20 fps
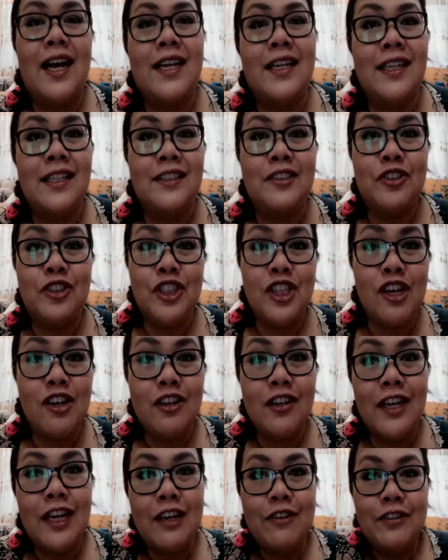need to
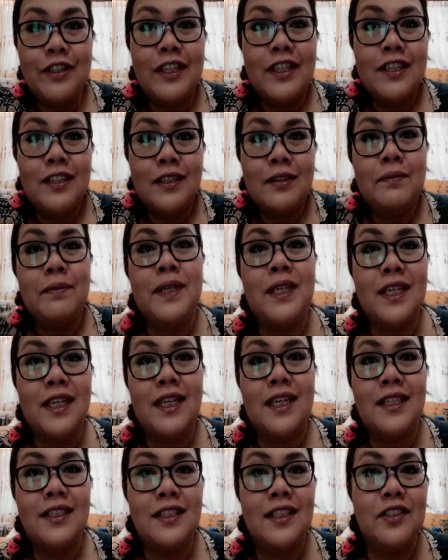talk louder
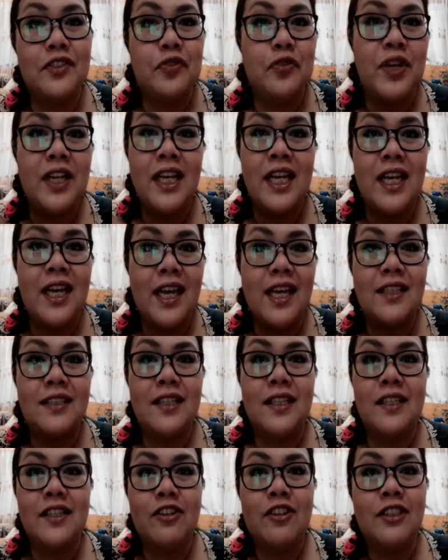because it's raining
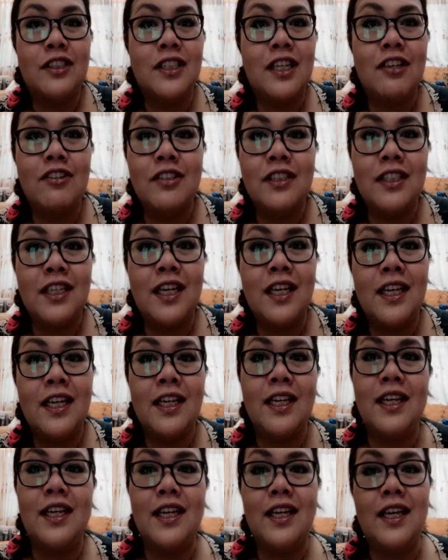cats and dogs
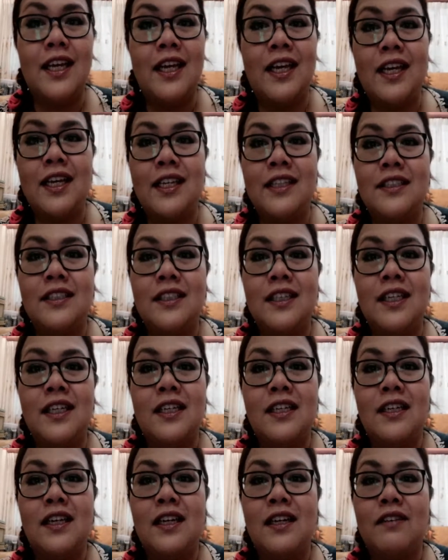outside, and
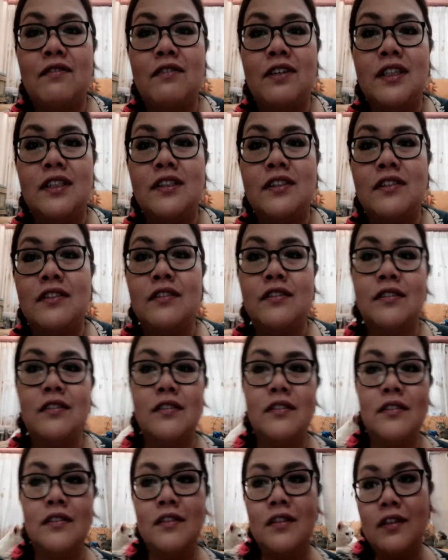see, I want to
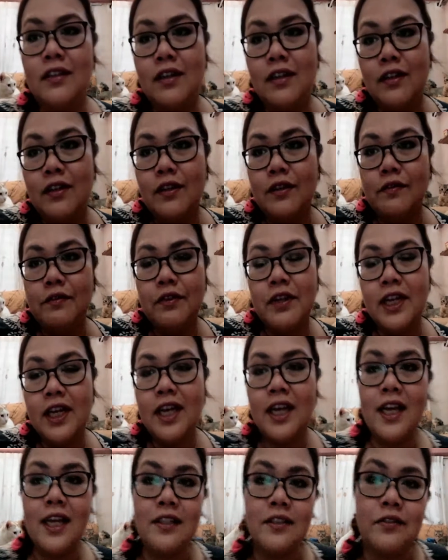three
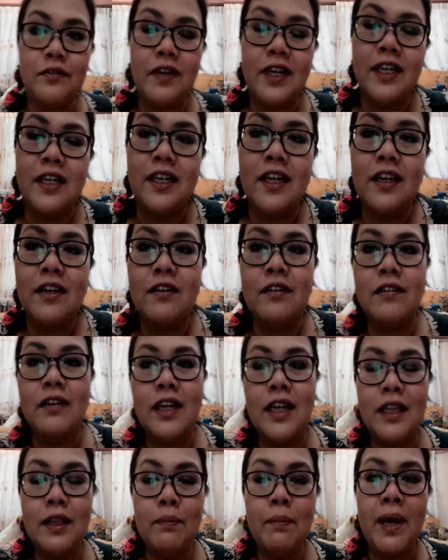cats right
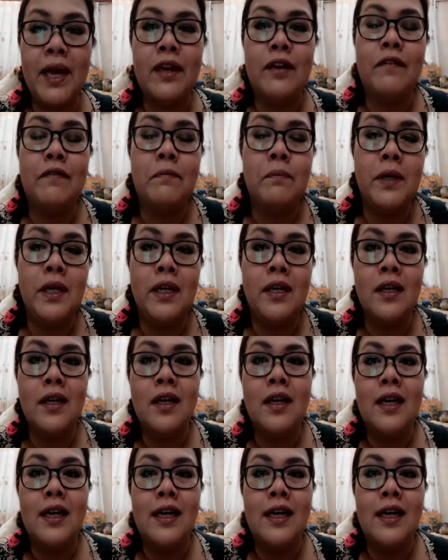now at the back of me,